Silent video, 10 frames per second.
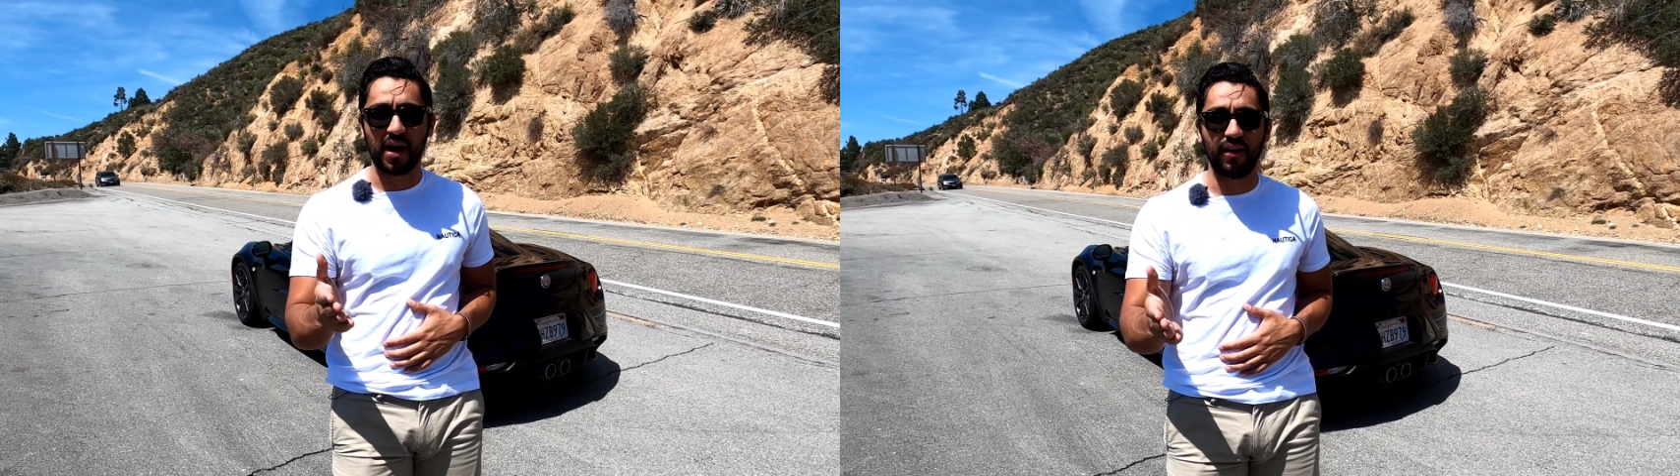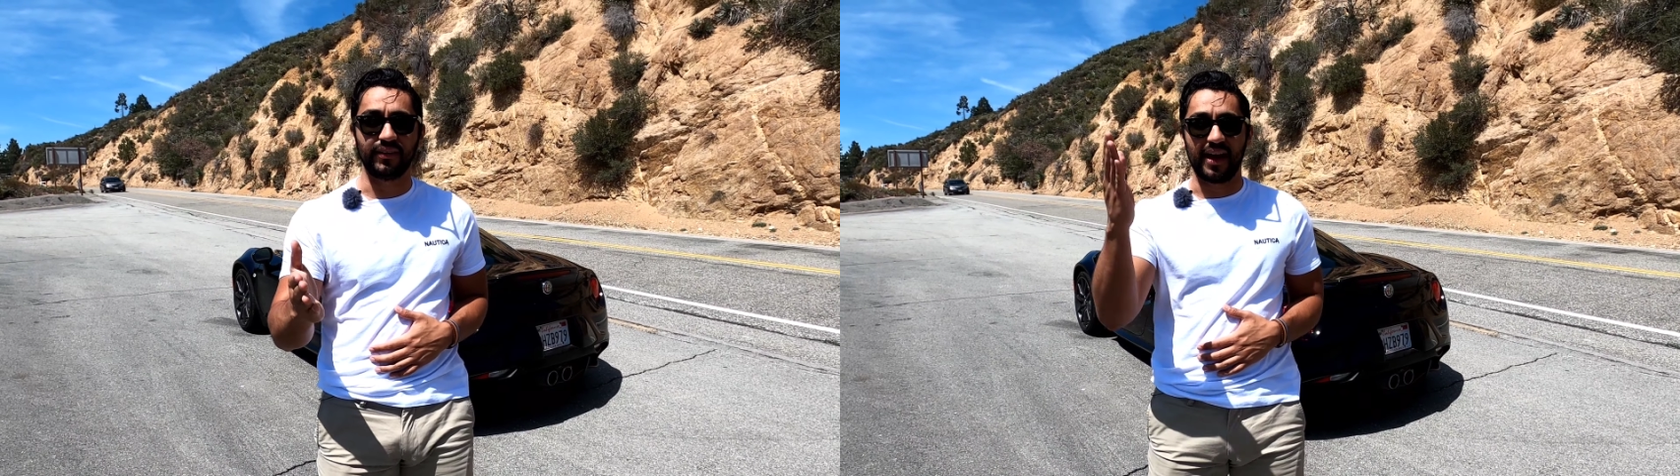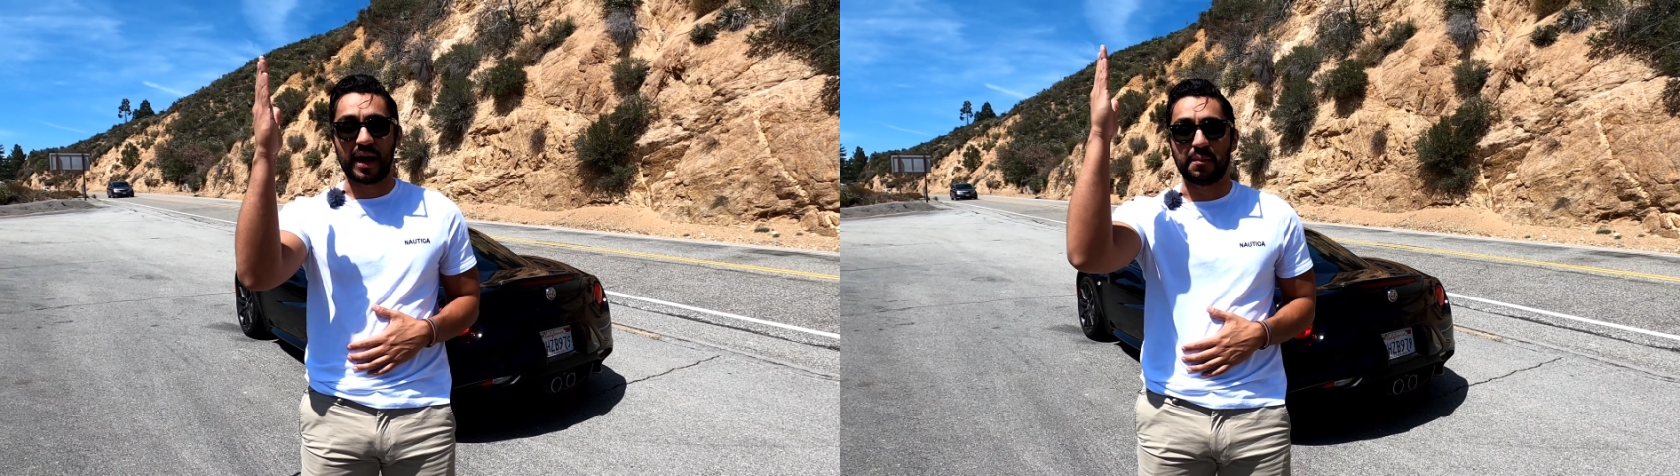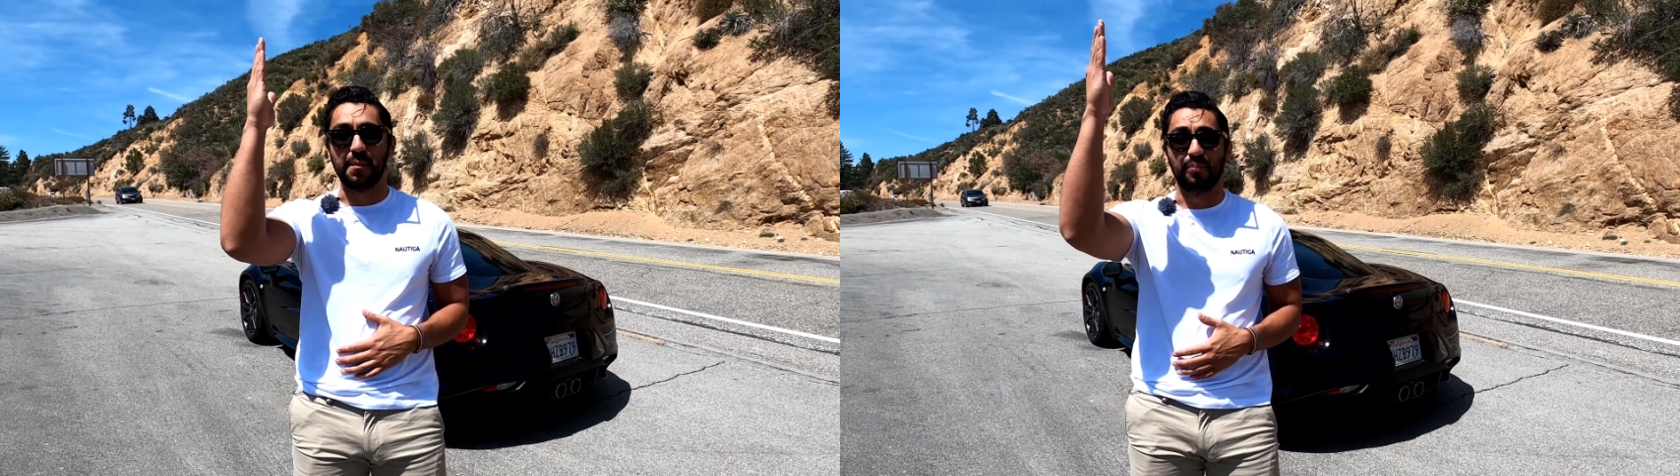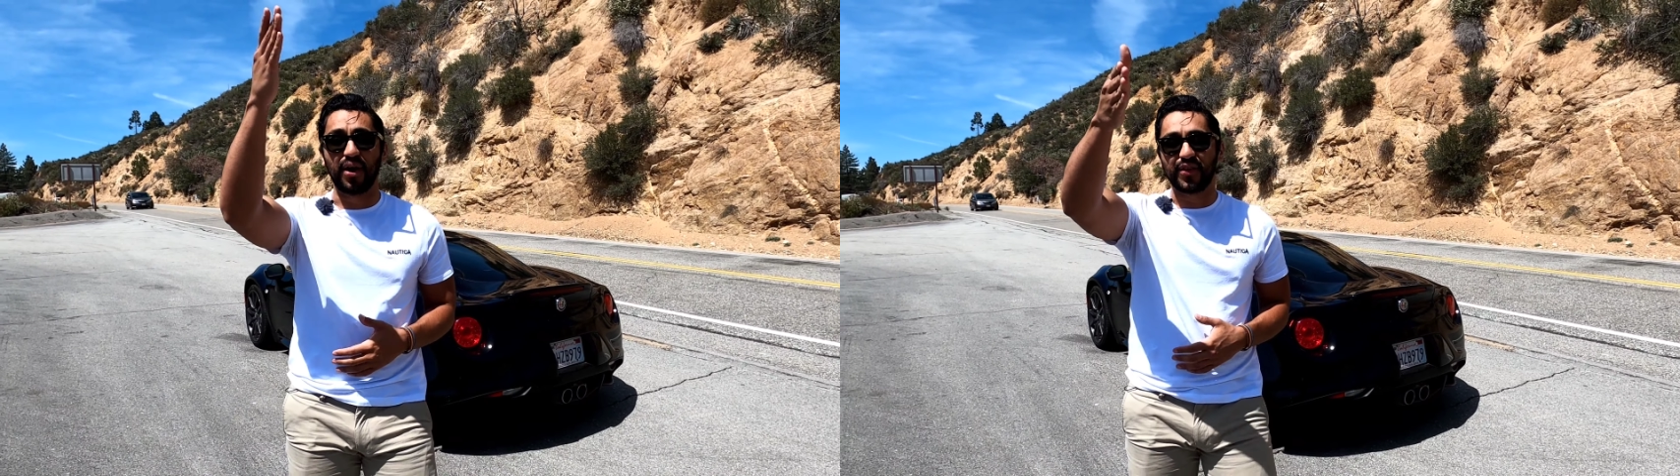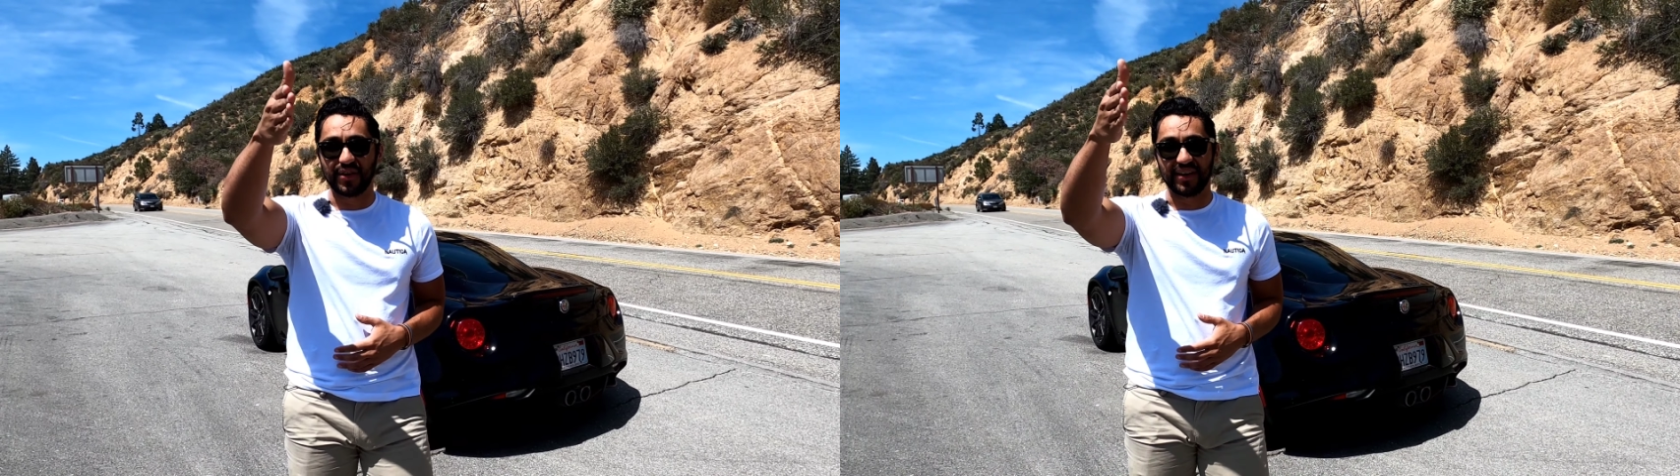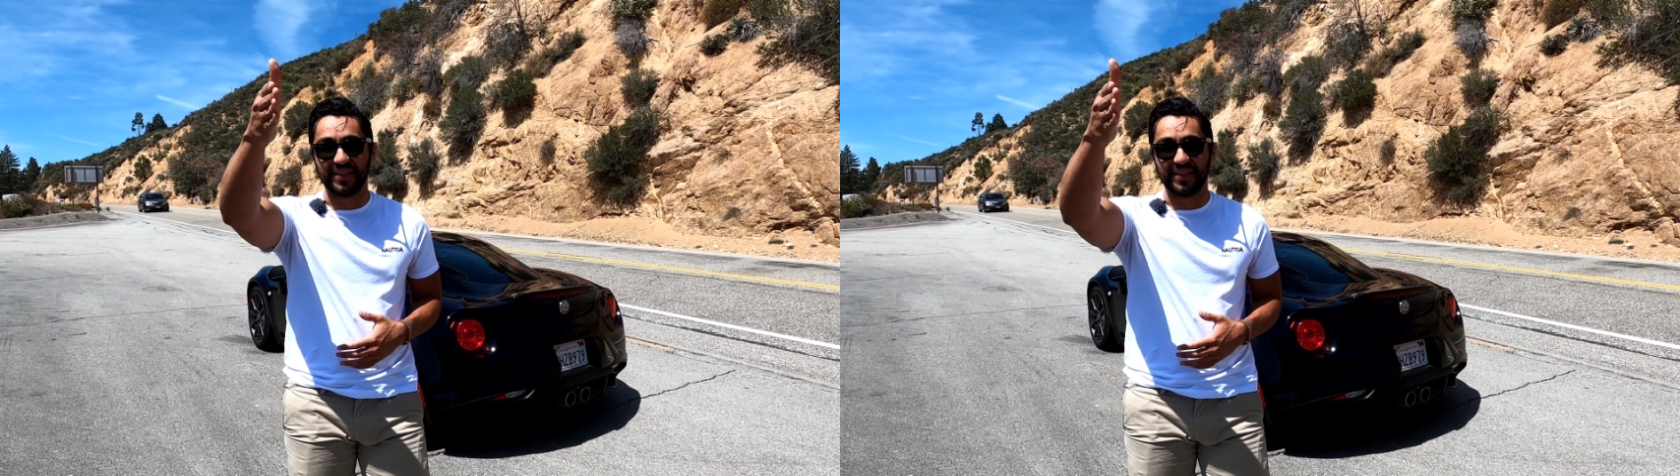smile. I got my brother